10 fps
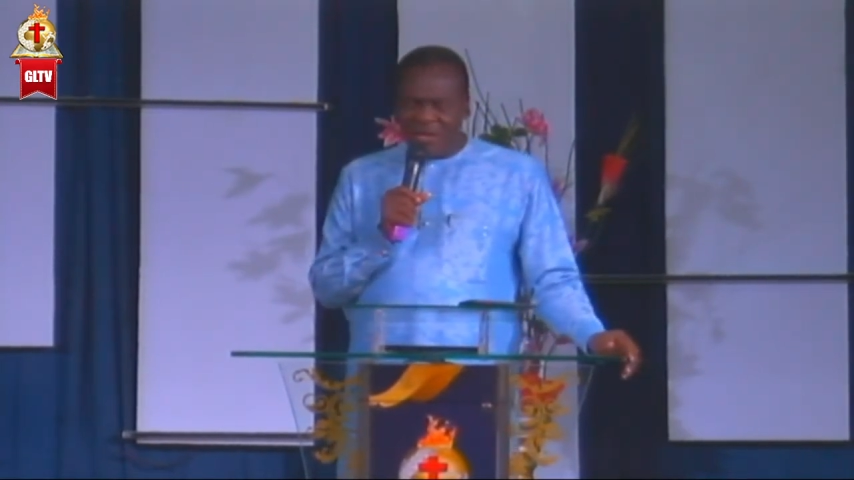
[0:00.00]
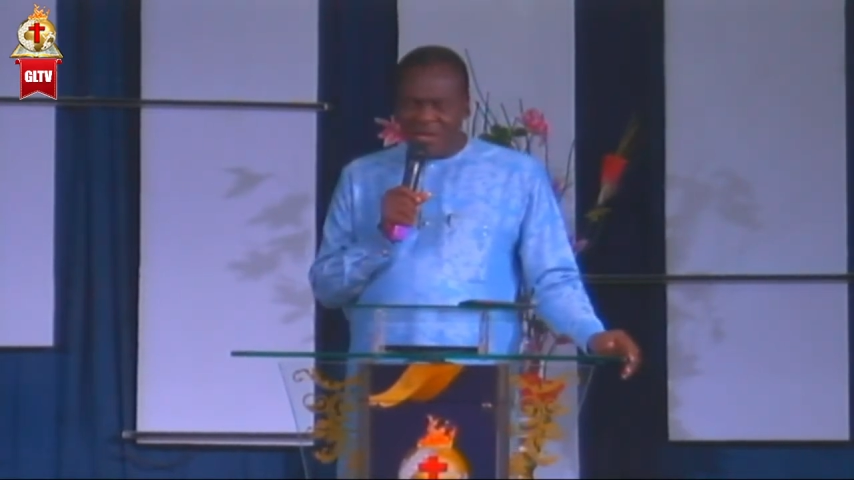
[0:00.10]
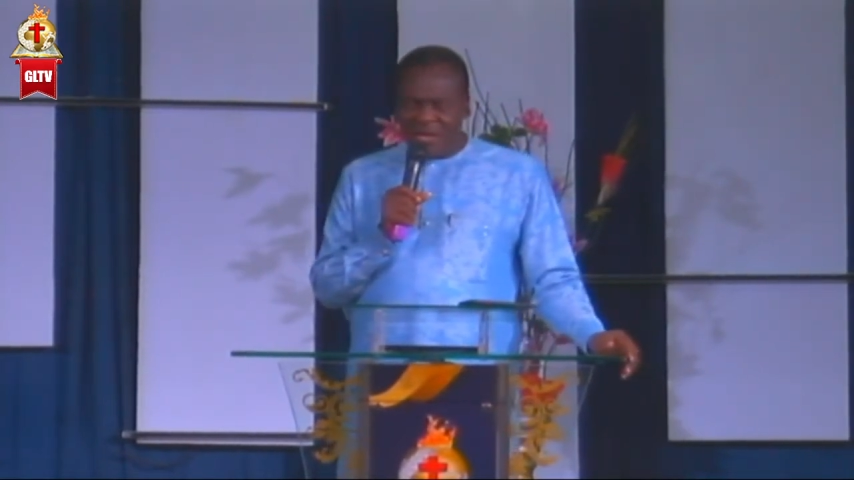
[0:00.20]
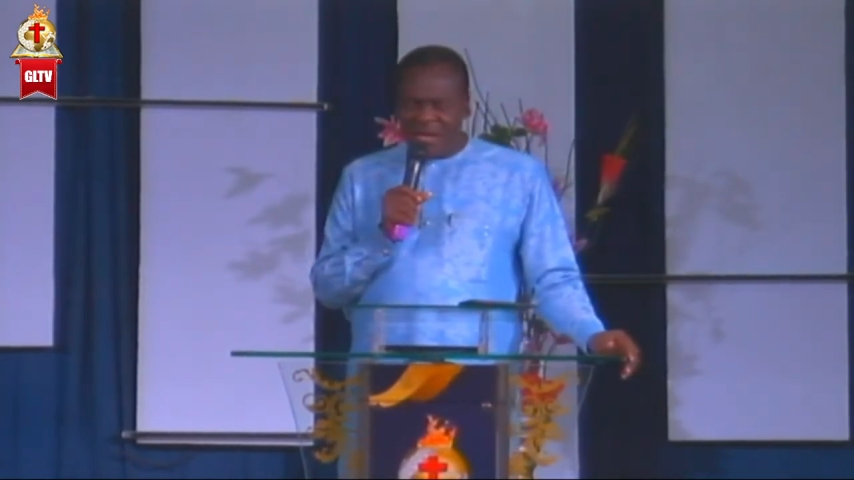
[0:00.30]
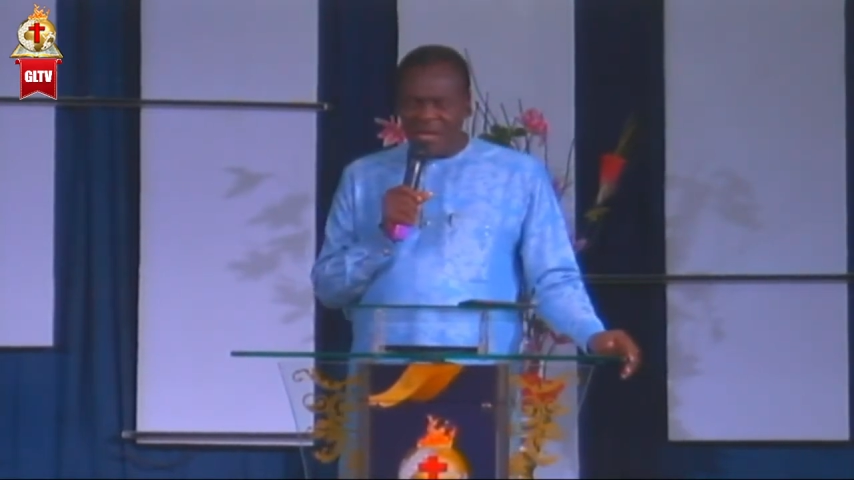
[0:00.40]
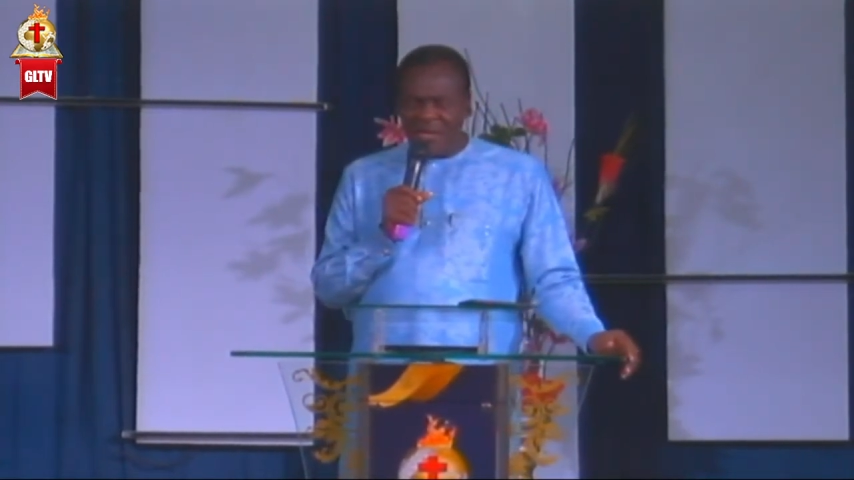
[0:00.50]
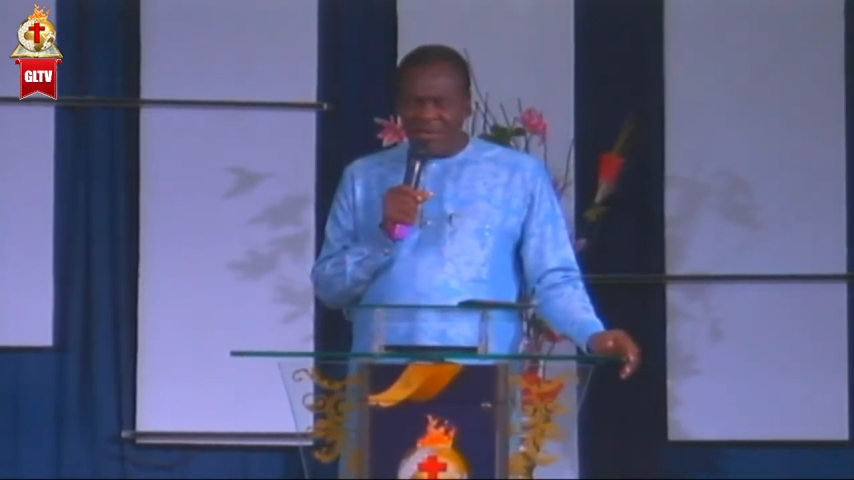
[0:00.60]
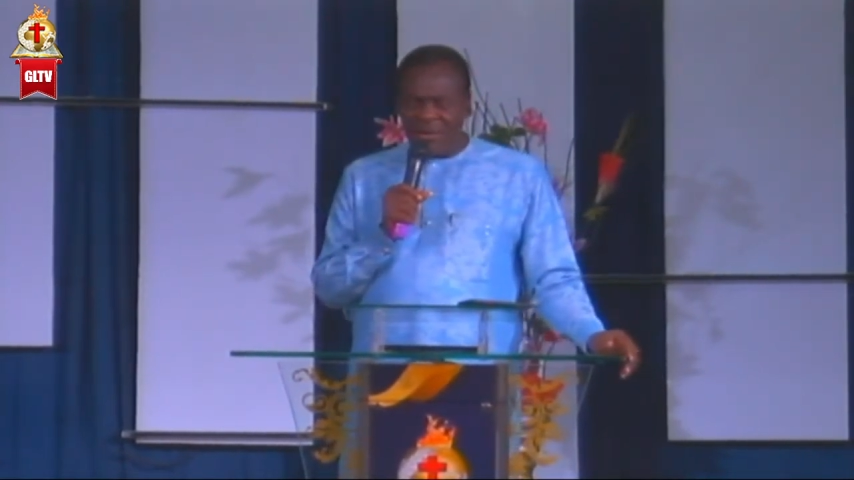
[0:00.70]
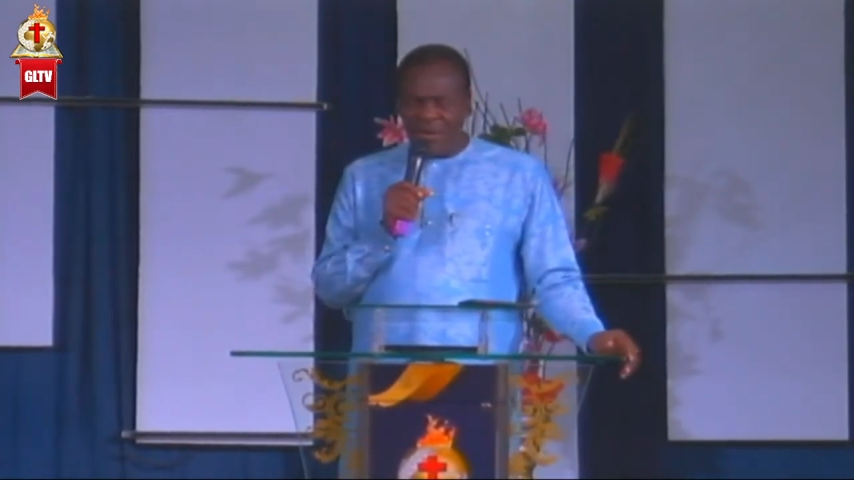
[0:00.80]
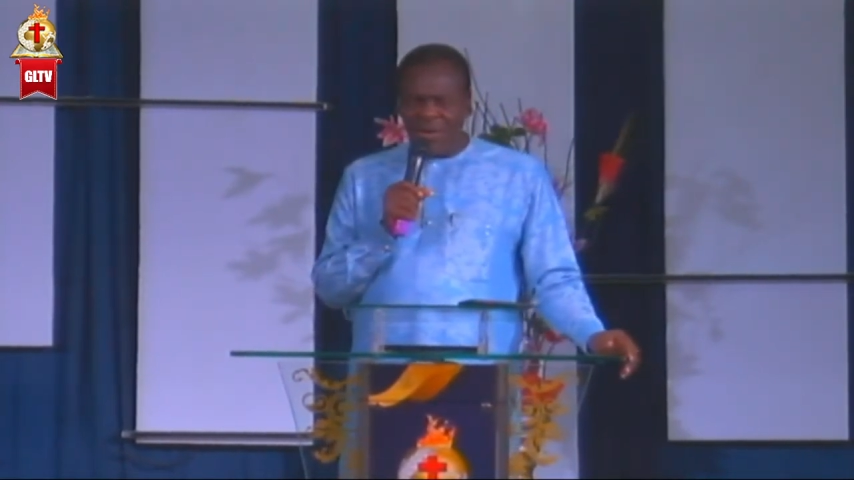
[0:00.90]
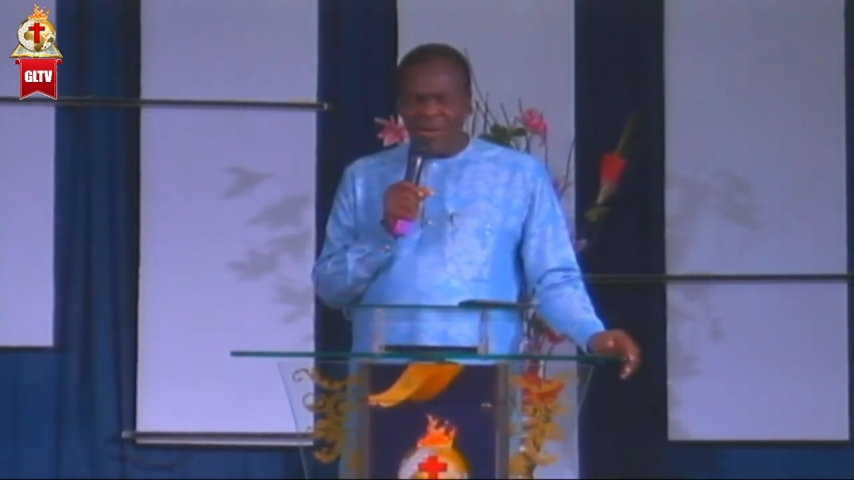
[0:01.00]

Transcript: and God